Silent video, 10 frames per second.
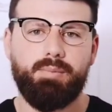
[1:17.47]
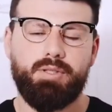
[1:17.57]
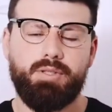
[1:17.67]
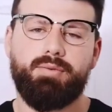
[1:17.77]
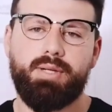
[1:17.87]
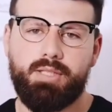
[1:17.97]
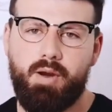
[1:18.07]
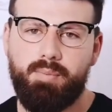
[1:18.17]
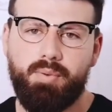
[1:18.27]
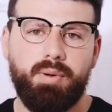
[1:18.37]
So for
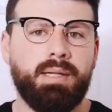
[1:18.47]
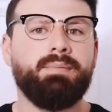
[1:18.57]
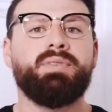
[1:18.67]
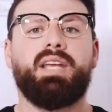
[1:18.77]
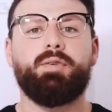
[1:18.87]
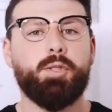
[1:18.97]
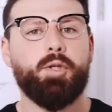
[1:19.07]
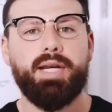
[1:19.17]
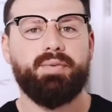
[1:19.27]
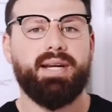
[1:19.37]
example, if you're a
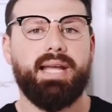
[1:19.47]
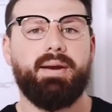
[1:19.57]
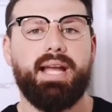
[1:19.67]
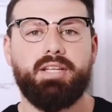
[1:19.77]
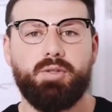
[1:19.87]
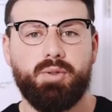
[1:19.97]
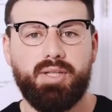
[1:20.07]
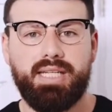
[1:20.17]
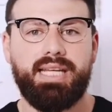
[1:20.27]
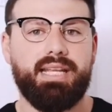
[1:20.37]
trader right now and you're
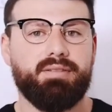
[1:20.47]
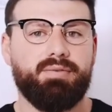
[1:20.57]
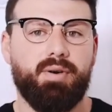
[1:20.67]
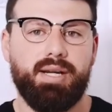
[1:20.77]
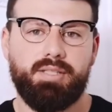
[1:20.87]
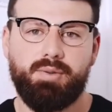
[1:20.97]
looking to get into Forex,